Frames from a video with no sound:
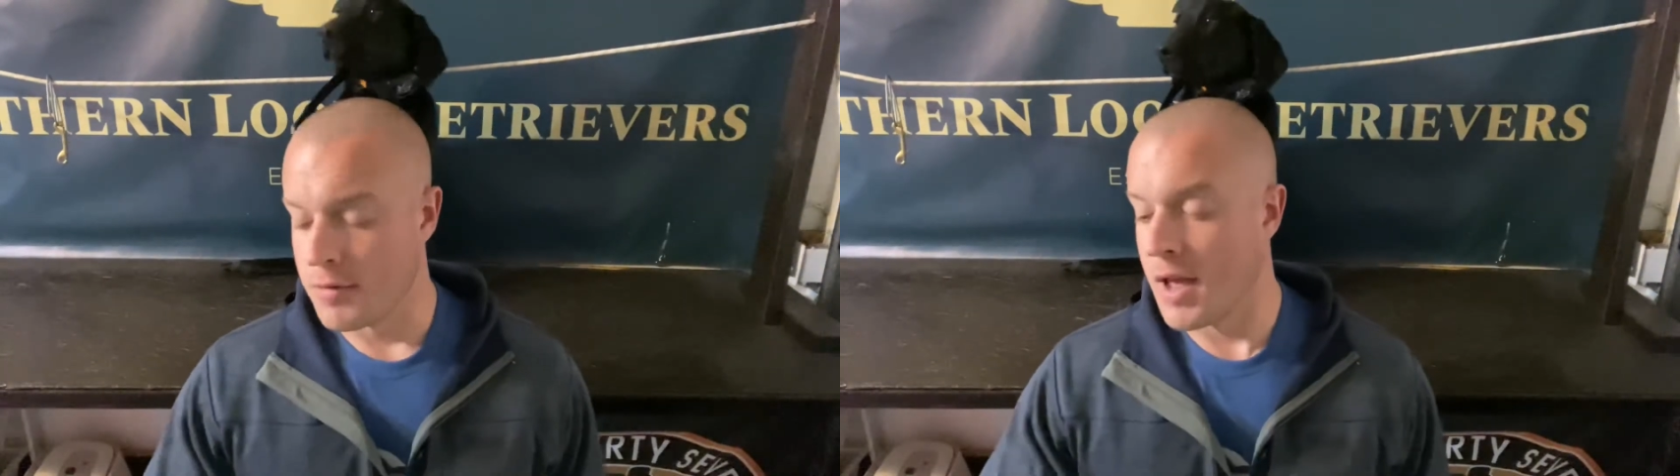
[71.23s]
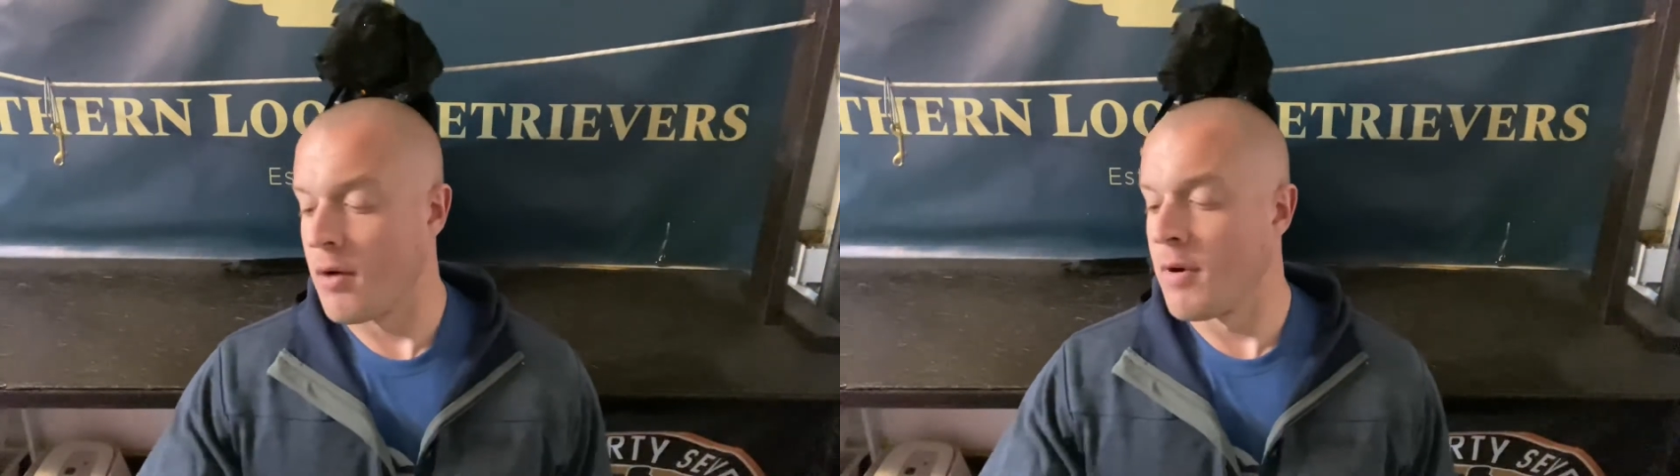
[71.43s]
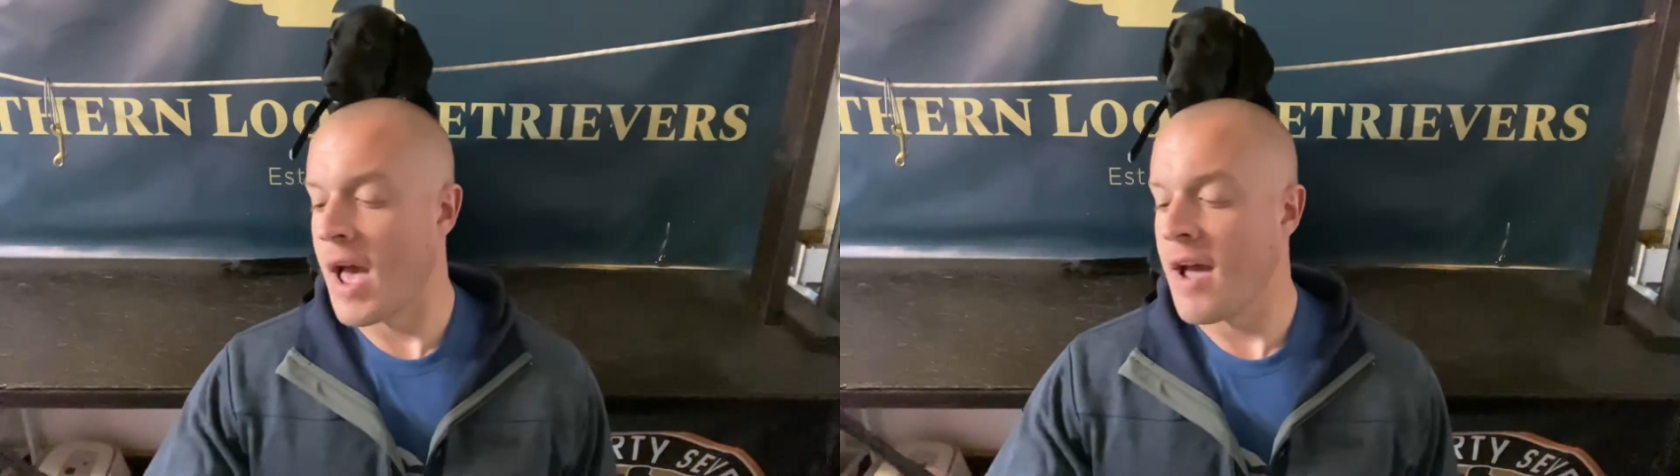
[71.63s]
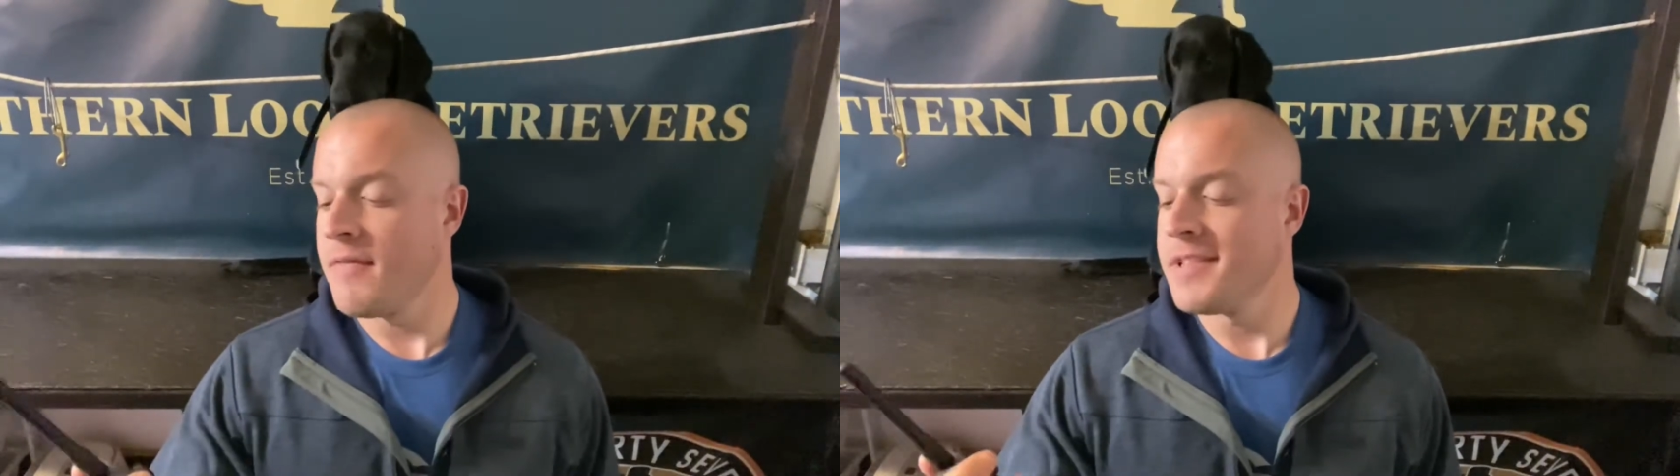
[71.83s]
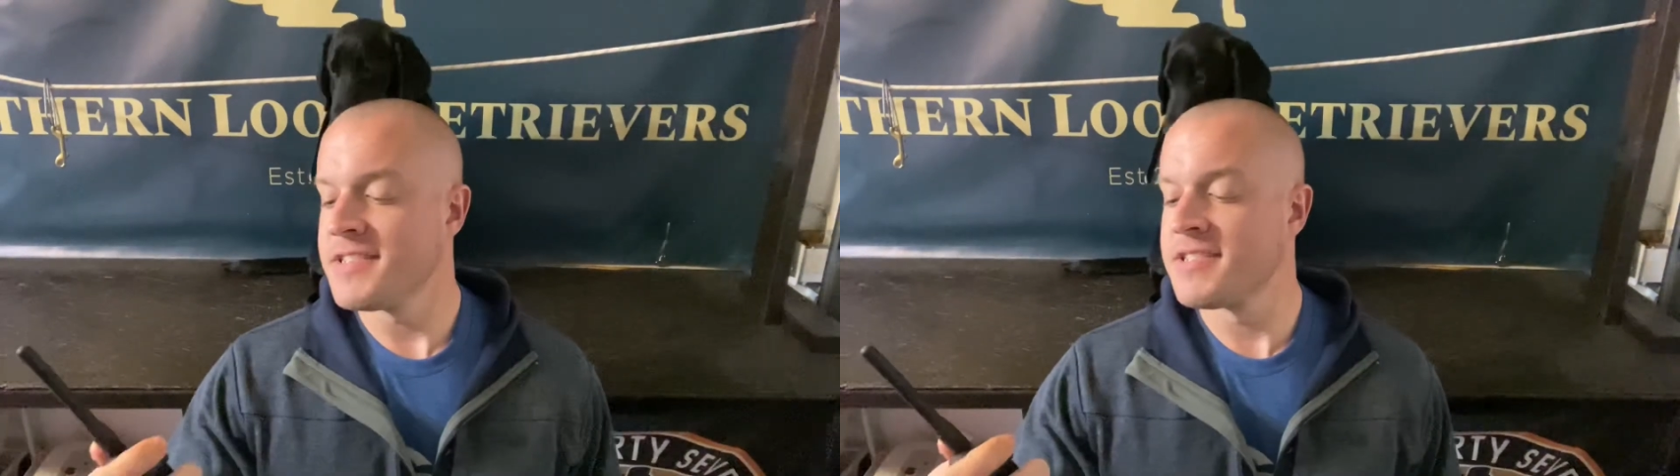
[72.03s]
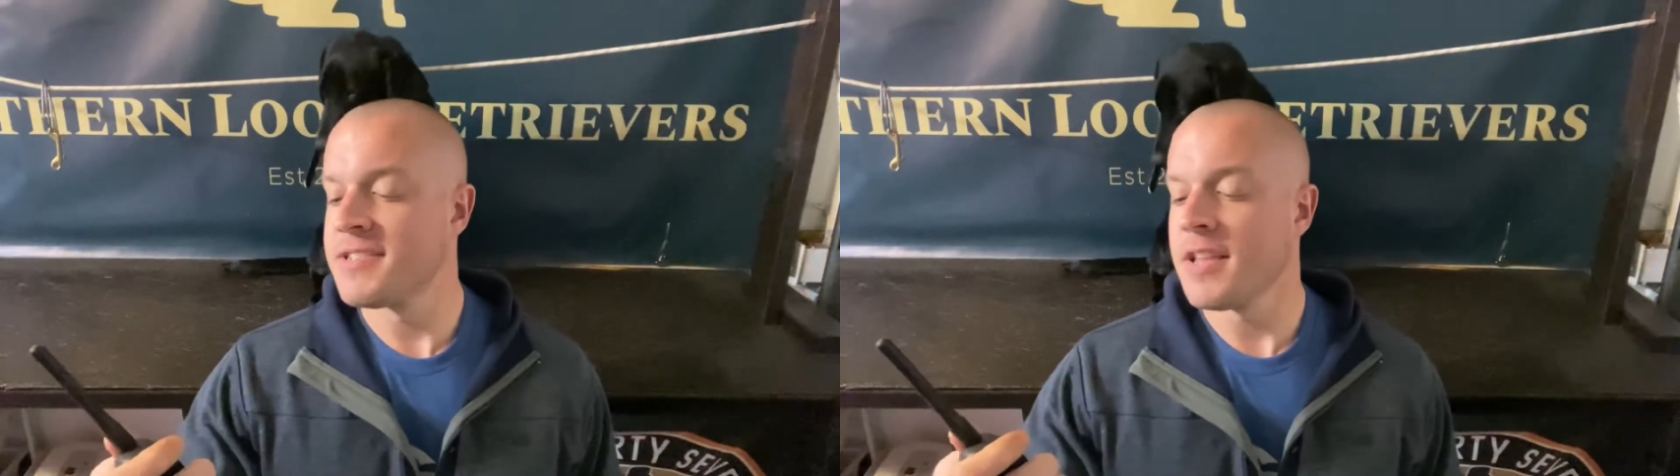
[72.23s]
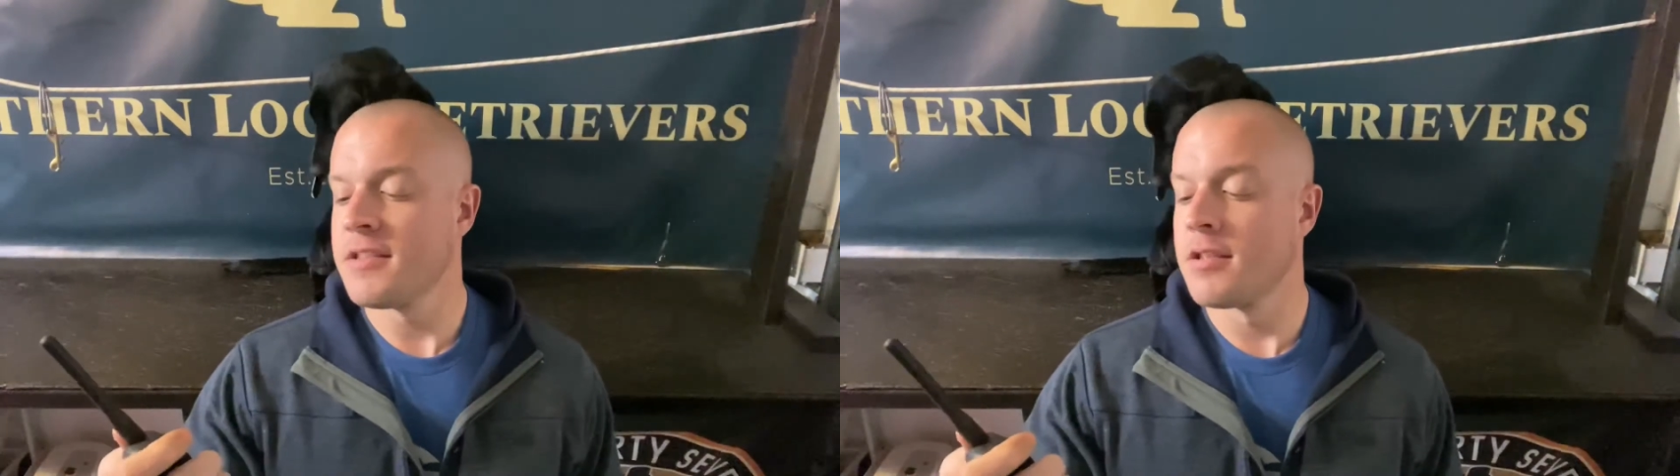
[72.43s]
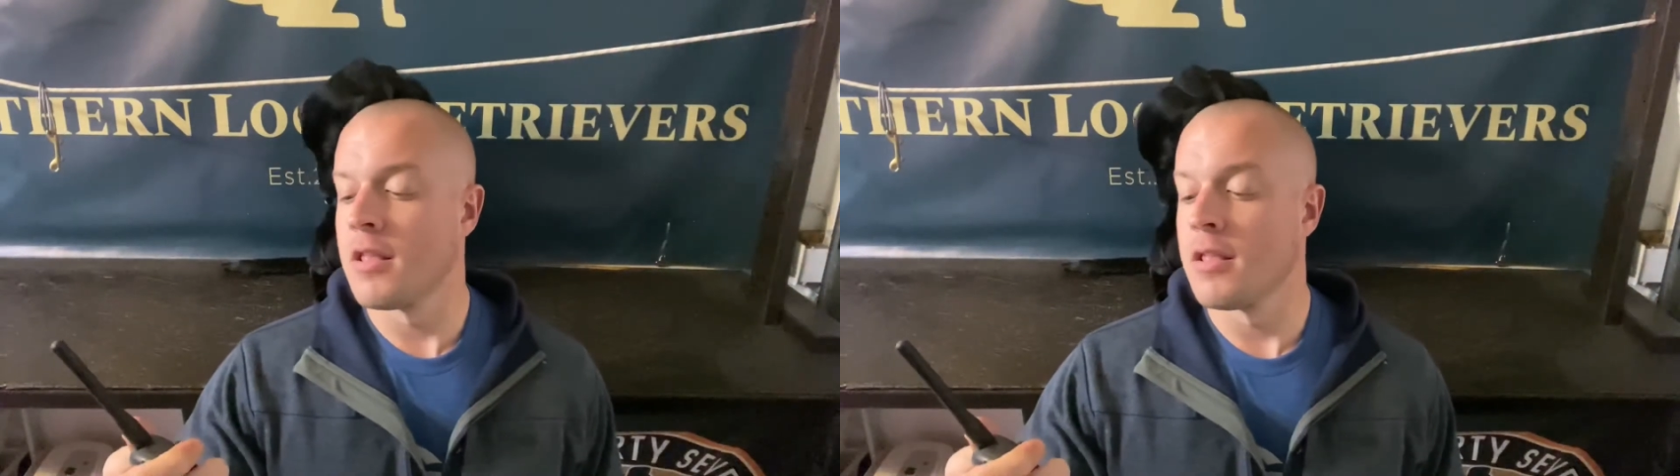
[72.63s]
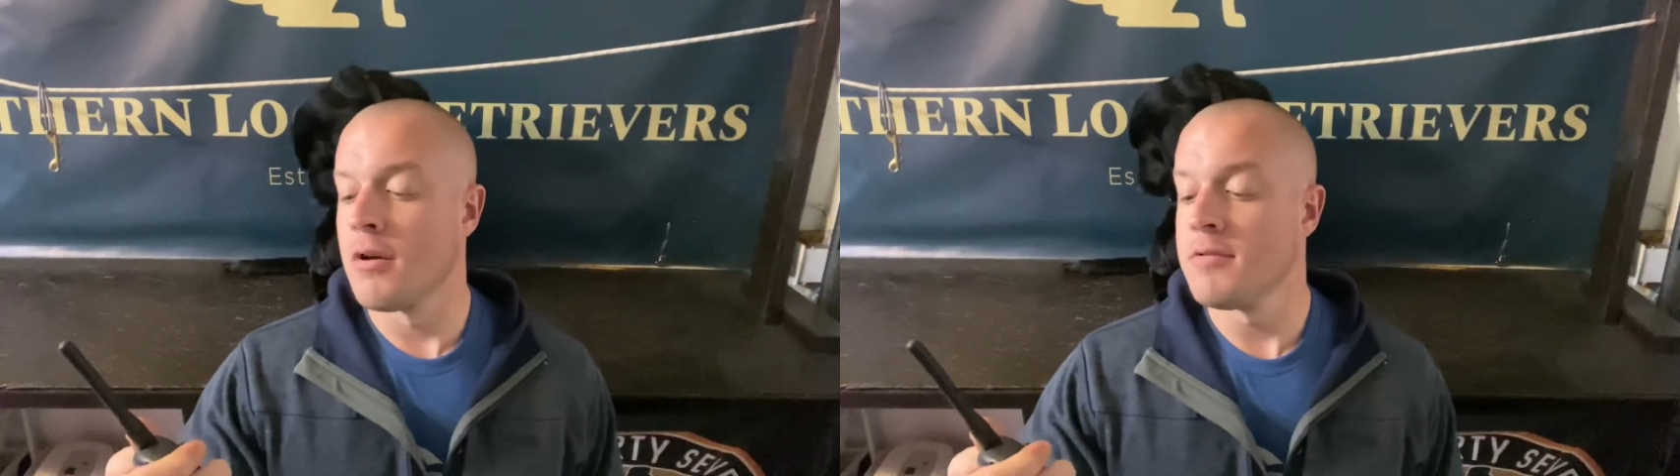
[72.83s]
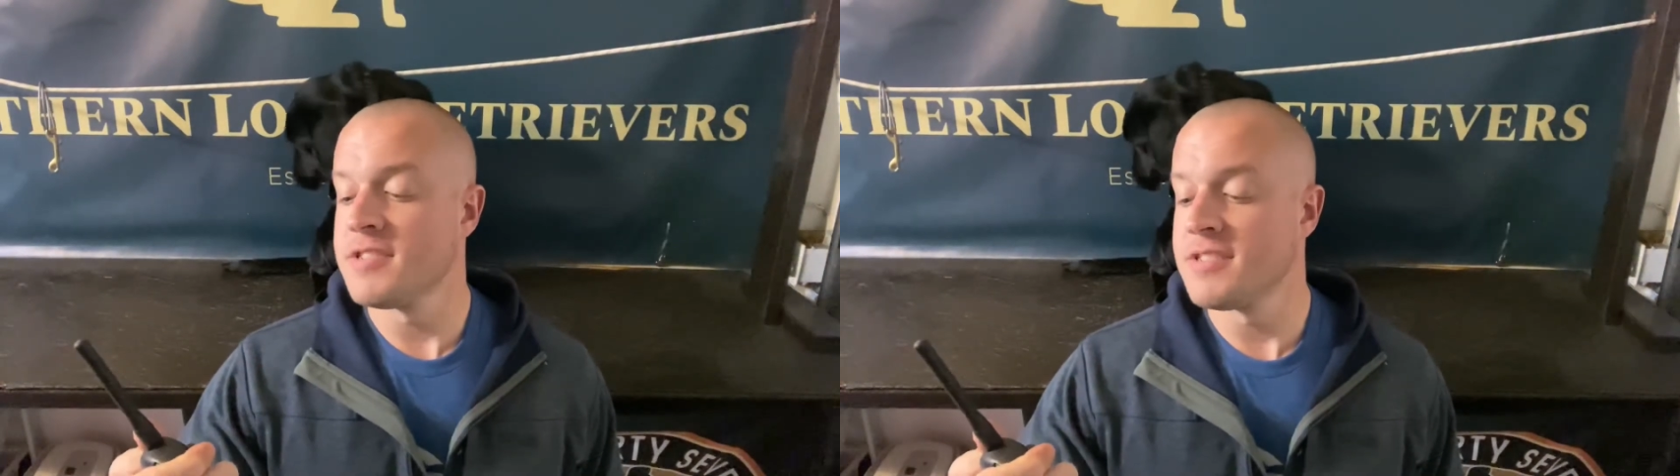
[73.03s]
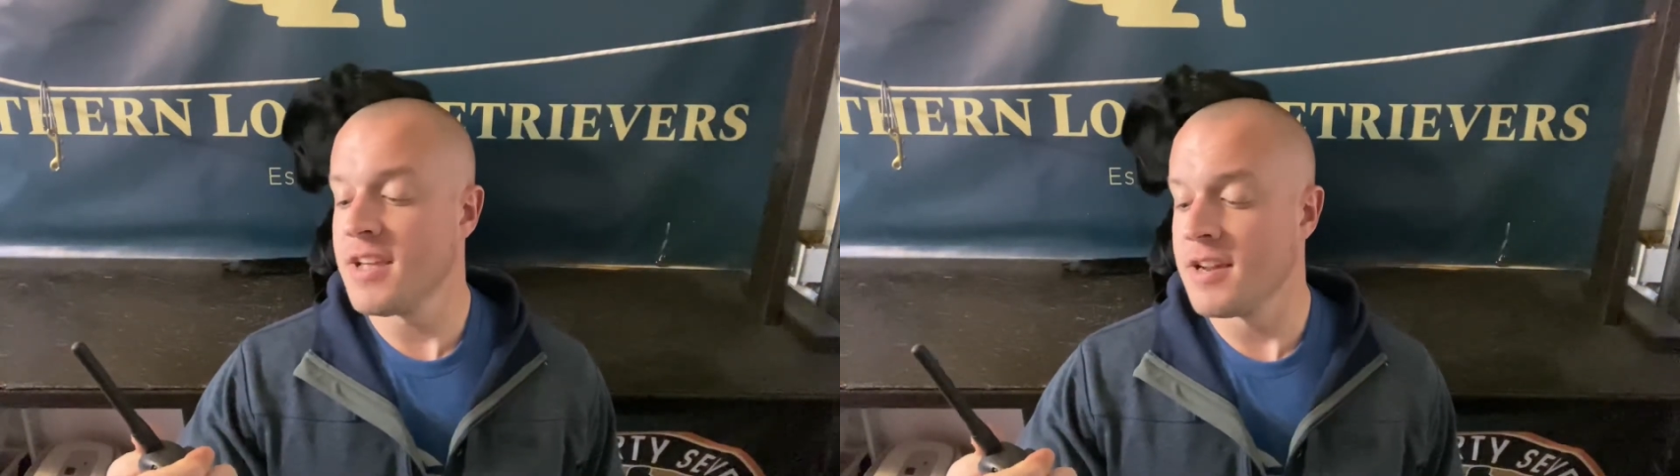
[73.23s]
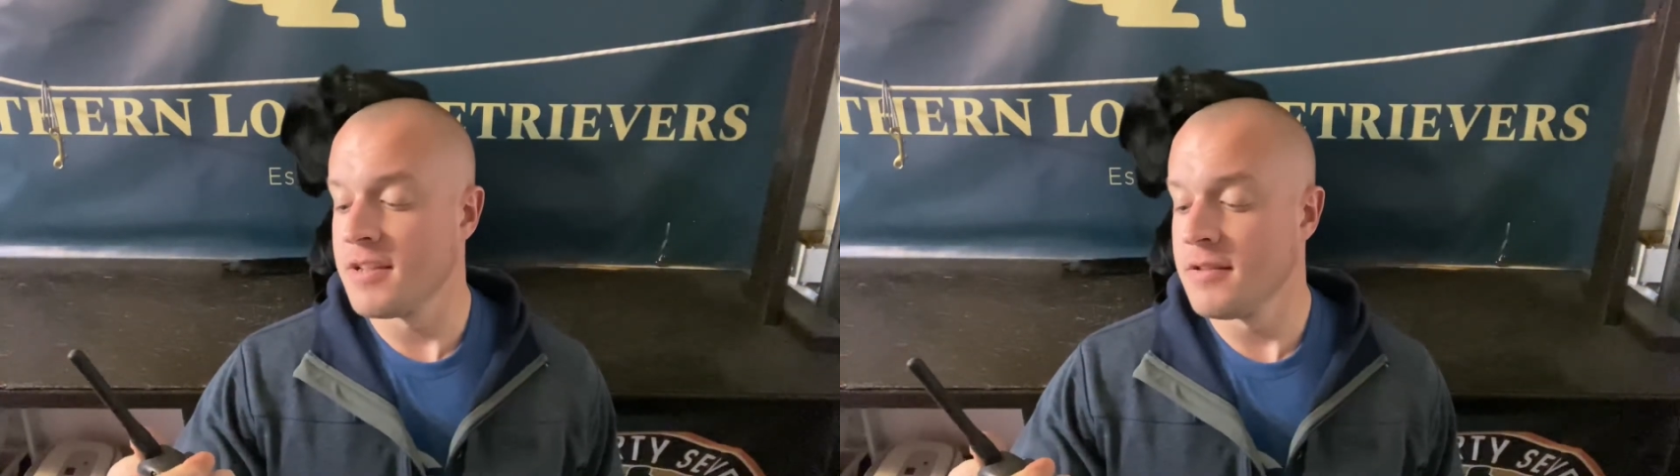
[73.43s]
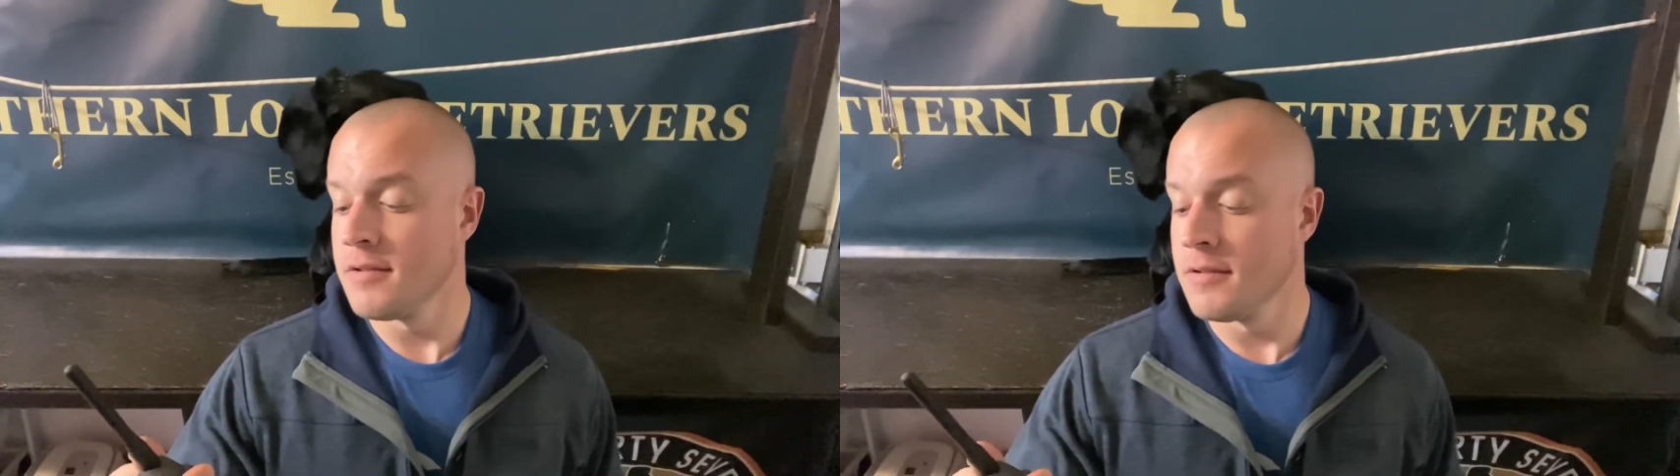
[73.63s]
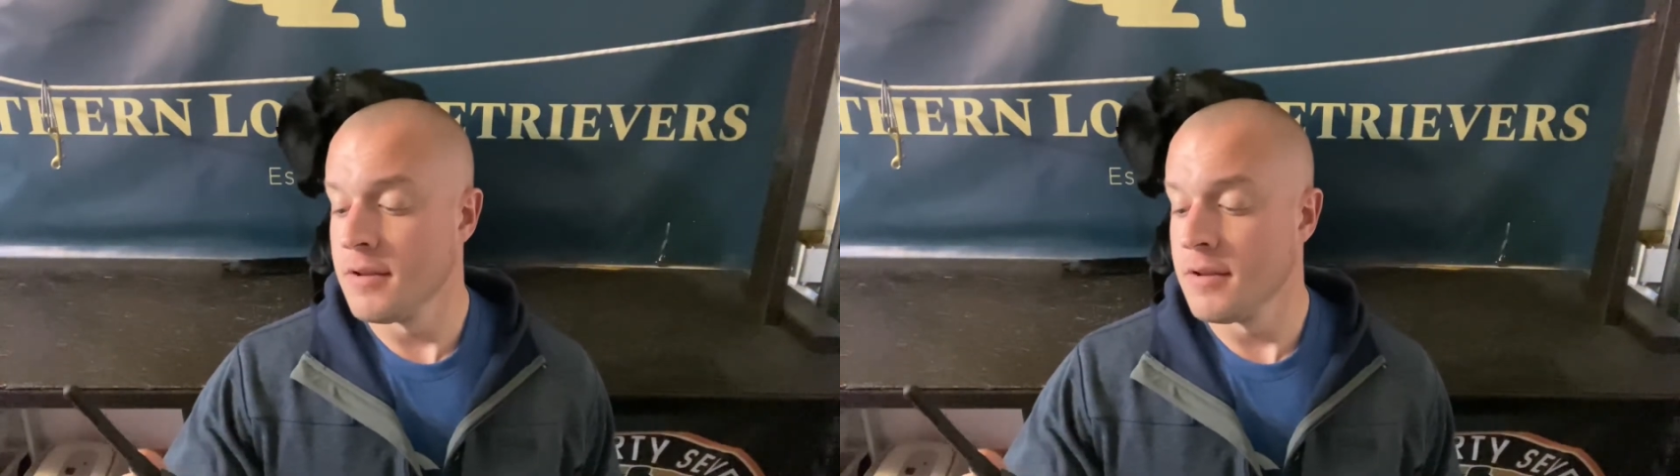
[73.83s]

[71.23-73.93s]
Now, have this set to the lowest setting.